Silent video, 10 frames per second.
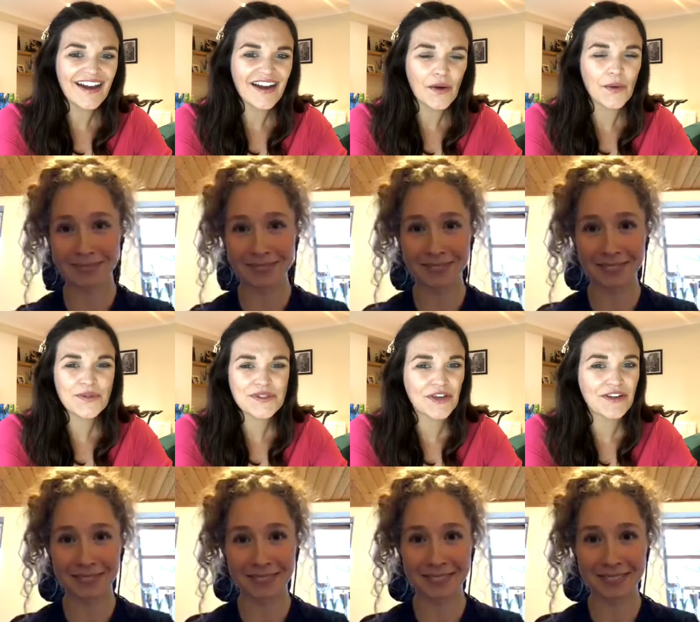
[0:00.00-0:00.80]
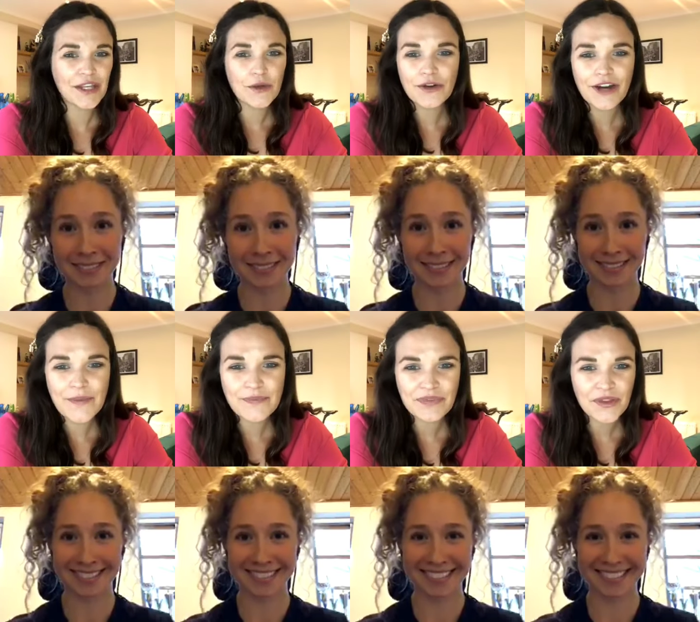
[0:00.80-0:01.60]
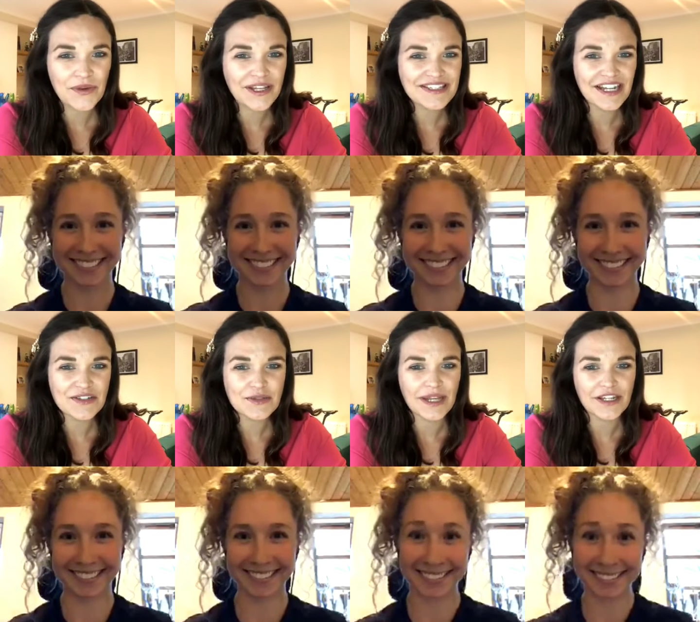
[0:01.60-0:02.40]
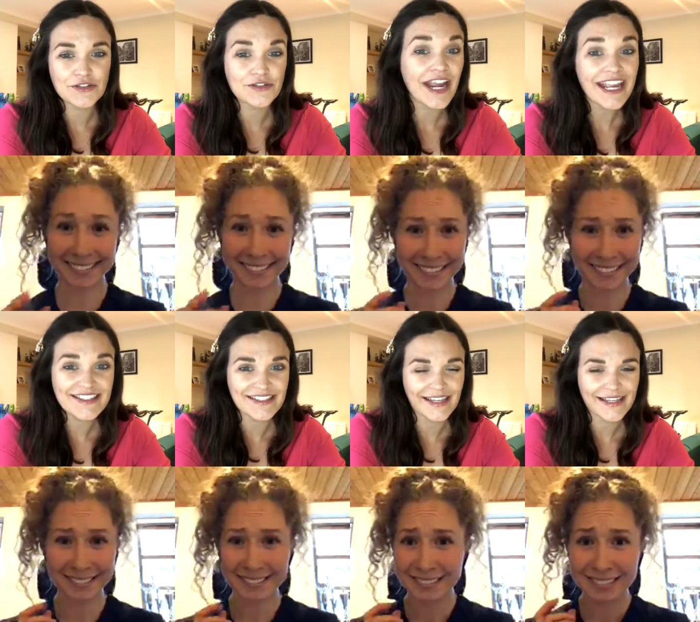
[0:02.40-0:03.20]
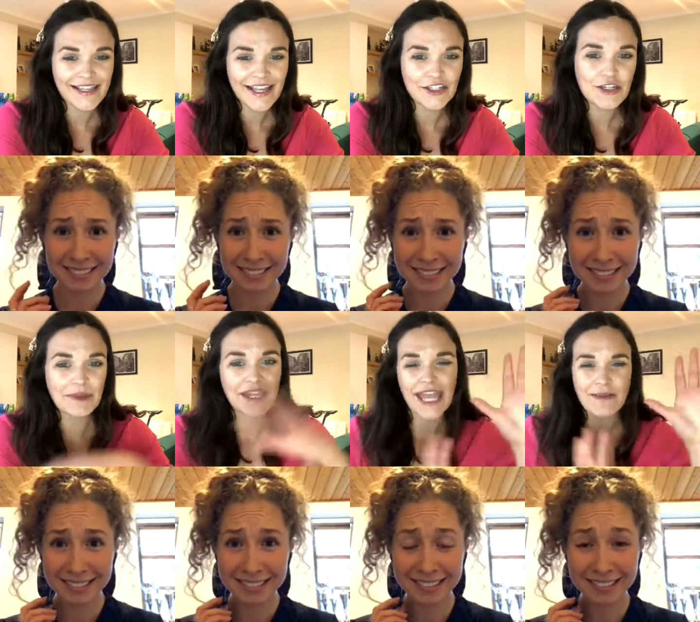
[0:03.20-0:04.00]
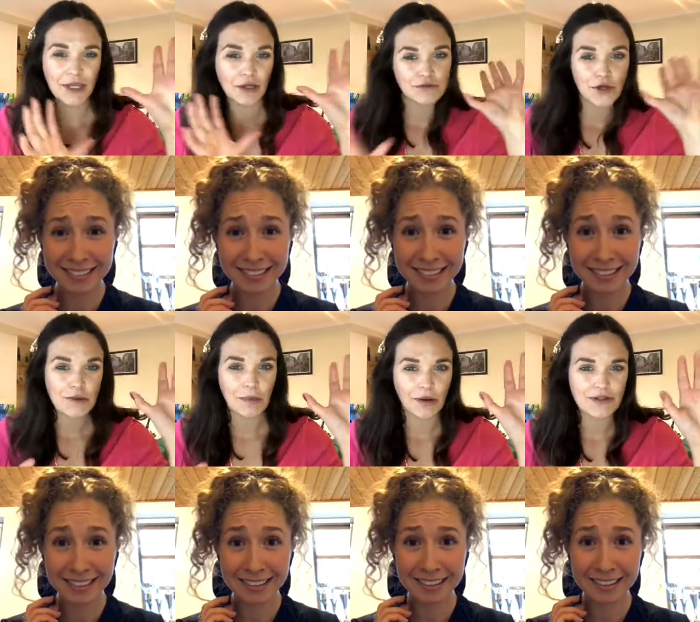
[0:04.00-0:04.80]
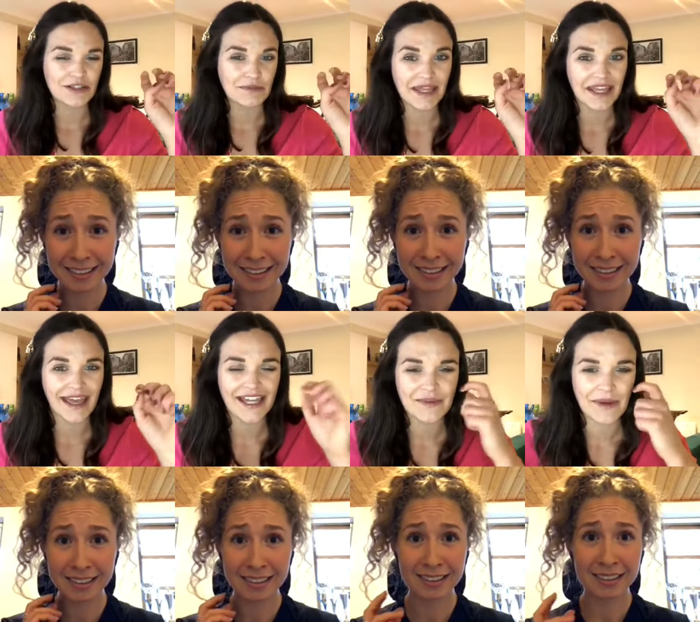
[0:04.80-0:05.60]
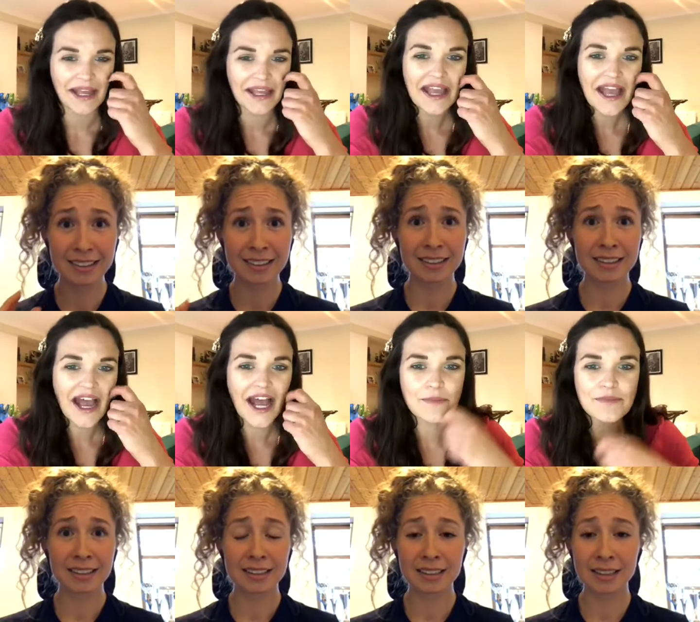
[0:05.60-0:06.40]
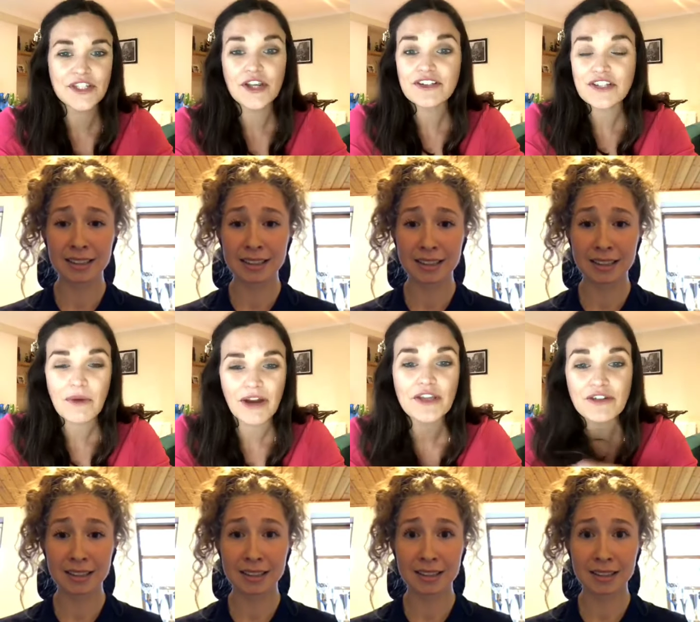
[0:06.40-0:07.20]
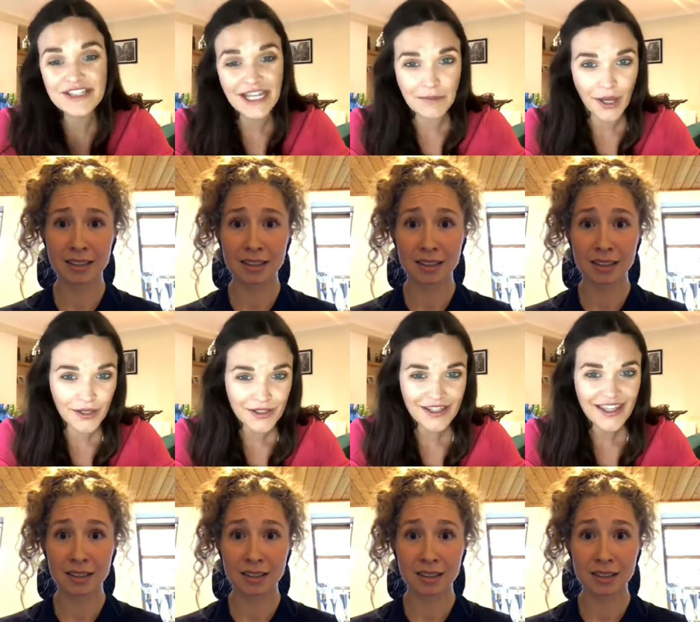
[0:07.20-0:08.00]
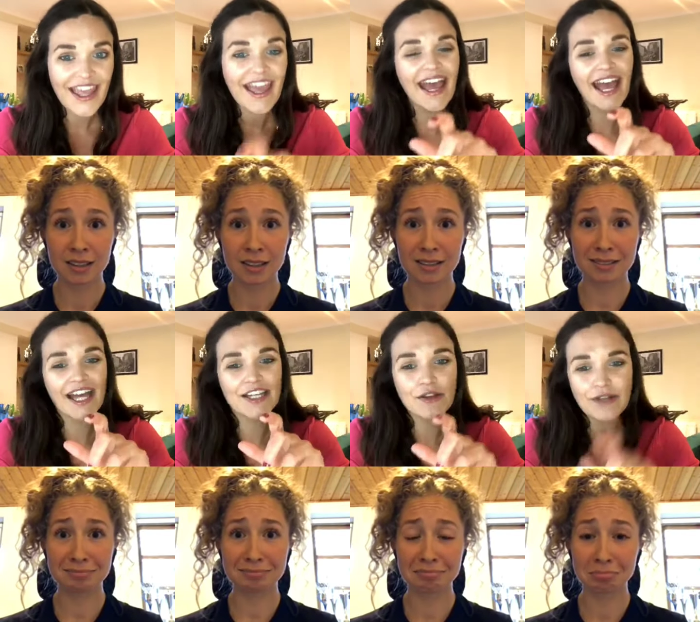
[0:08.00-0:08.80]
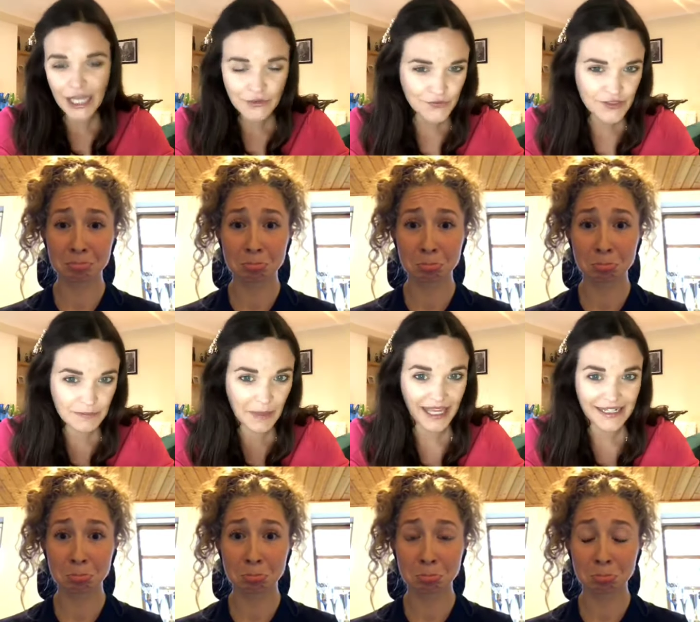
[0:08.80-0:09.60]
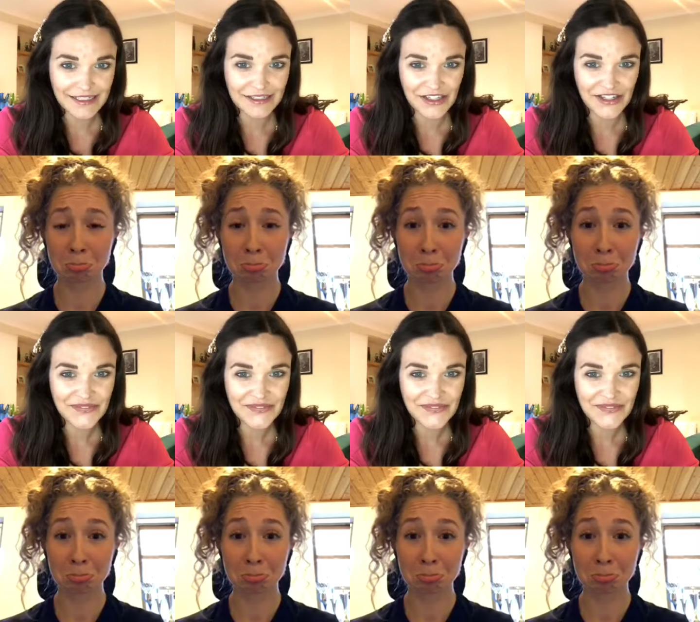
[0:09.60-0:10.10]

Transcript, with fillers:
Speaker 1: Oh, sorry, your internet just went crazy, and you became like a robot to me. Anyway, so don't worry, you're in Denmark. And you left Spain, didn't you?